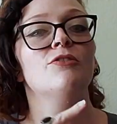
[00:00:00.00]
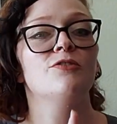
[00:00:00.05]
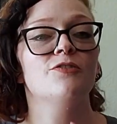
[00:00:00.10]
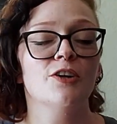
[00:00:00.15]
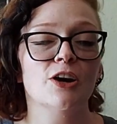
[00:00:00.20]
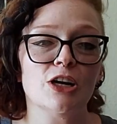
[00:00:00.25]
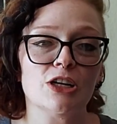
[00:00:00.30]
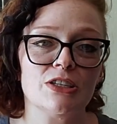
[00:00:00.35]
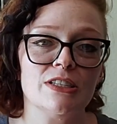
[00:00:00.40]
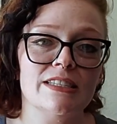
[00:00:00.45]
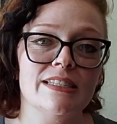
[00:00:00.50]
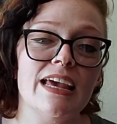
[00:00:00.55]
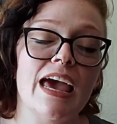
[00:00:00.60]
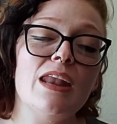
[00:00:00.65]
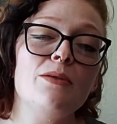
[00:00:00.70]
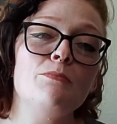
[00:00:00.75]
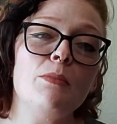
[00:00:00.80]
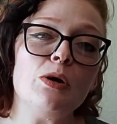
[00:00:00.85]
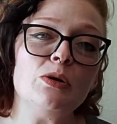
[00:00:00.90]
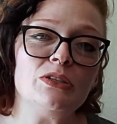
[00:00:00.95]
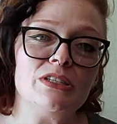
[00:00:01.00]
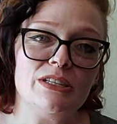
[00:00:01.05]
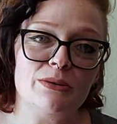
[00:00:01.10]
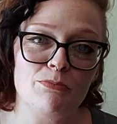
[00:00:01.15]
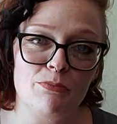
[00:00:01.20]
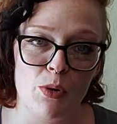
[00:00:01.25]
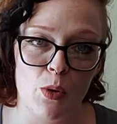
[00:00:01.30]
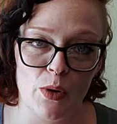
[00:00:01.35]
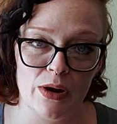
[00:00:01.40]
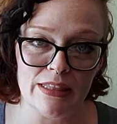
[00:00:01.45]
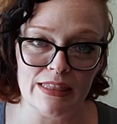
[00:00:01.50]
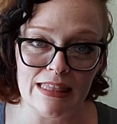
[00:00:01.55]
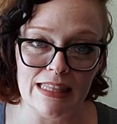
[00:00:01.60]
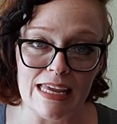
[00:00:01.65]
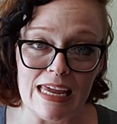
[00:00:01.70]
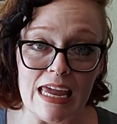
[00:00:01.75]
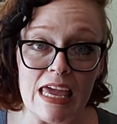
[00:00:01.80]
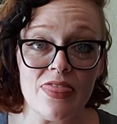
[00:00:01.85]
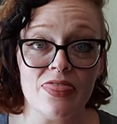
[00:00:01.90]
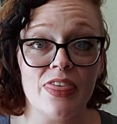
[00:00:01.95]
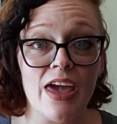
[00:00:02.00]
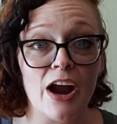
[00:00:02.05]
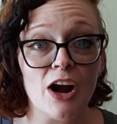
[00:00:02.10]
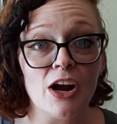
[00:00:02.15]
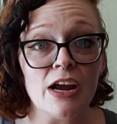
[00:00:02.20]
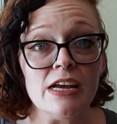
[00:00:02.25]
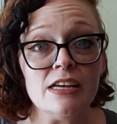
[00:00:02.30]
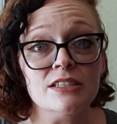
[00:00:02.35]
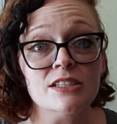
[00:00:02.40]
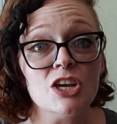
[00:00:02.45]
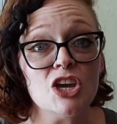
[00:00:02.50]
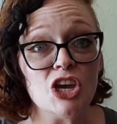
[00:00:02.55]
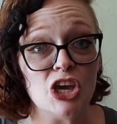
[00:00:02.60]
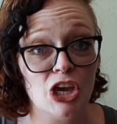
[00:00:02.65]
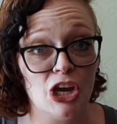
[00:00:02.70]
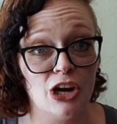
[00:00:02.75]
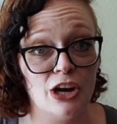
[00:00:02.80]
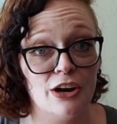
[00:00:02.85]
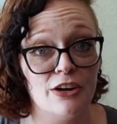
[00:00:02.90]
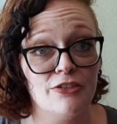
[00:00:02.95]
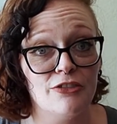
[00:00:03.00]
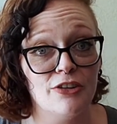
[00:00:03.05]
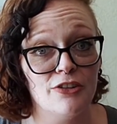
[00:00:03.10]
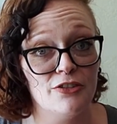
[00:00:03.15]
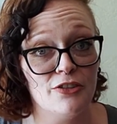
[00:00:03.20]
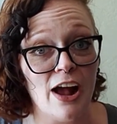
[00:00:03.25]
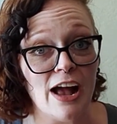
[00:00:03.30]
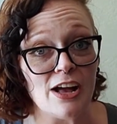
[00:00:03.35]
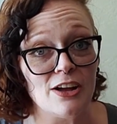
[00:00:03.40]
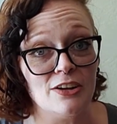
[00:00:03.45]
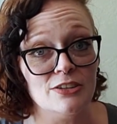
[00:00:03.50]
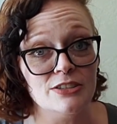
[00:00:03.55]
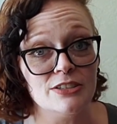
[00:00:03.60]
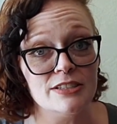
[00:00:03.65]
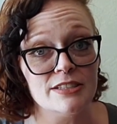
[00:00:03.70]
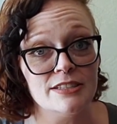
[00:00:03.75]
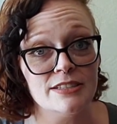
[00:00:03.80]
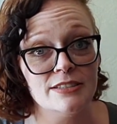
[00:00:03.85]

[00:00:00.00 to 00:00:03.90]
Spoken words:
First, and most importantly, there is a cure for freckles.